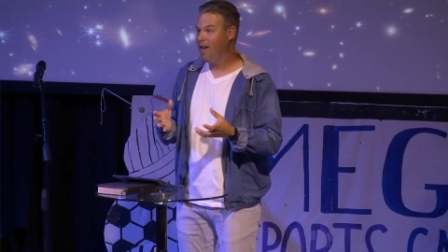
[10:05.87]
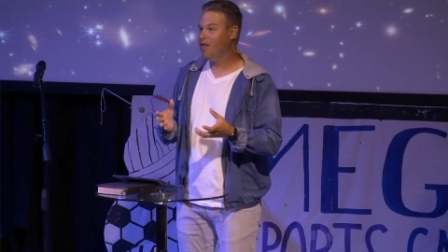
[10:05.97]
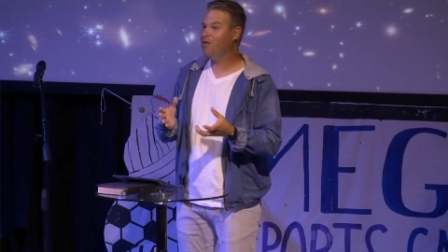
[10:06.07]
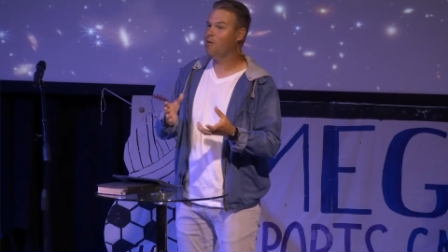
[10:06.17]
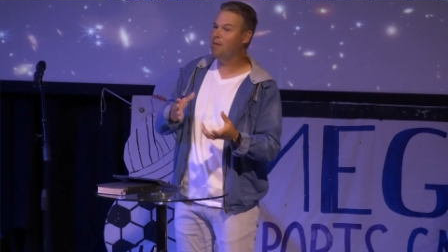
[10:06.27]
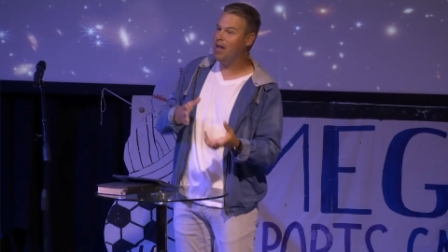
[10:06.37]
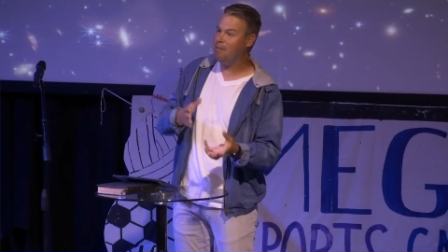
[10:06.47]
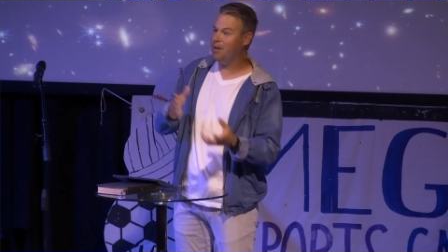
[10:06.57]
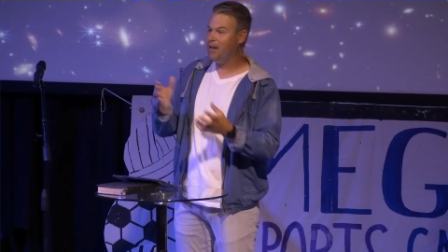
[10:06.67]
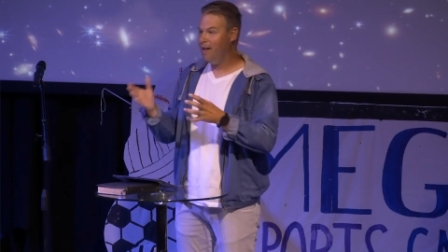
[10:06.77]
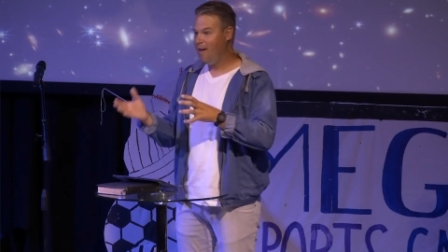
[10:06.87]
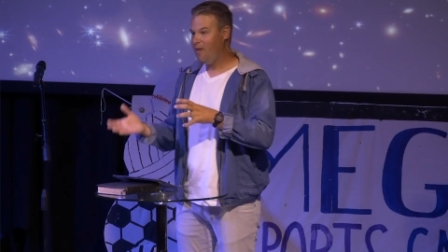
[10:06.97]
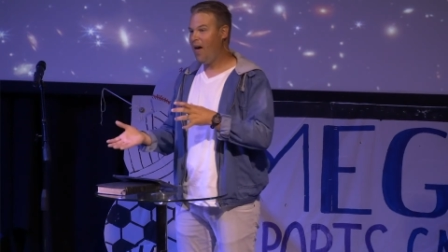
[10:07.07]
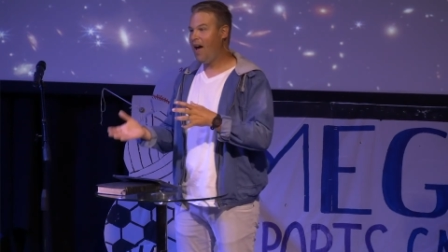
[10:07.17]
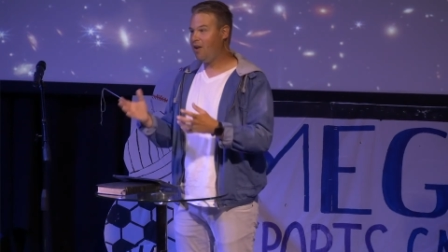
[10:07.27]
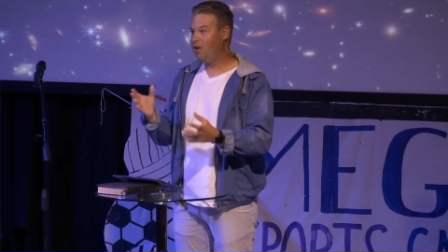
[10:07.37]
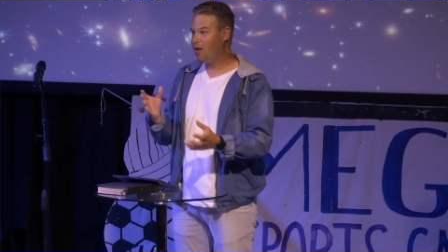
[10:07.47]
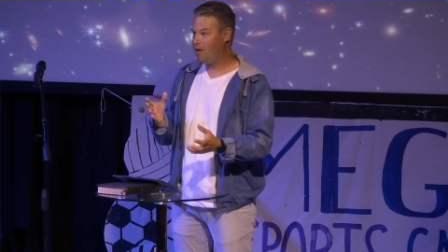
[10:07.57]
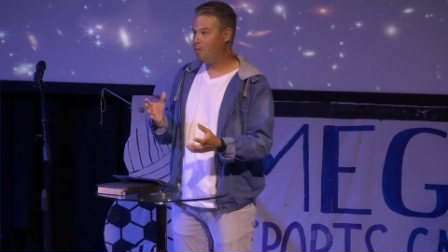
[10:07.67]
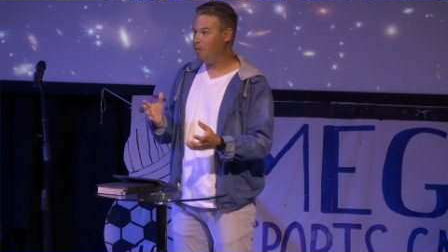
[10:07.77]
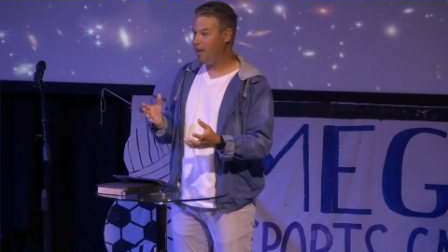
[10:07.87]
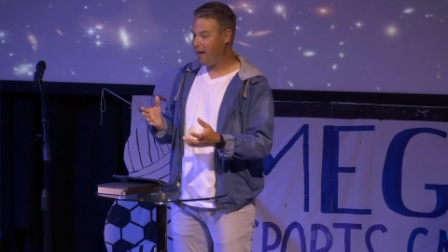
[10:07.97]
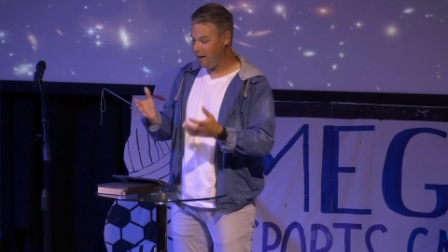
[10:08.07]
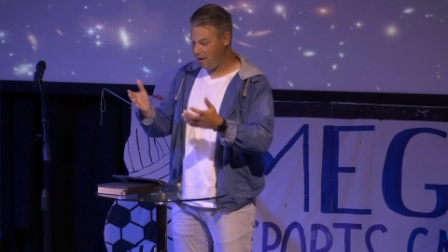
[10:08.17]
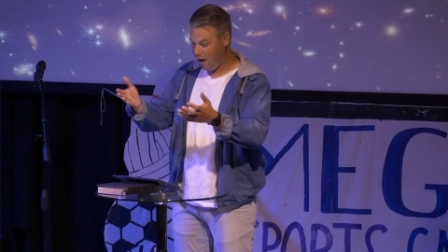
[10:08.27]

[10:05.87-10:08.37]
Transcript: And so maybe that could explain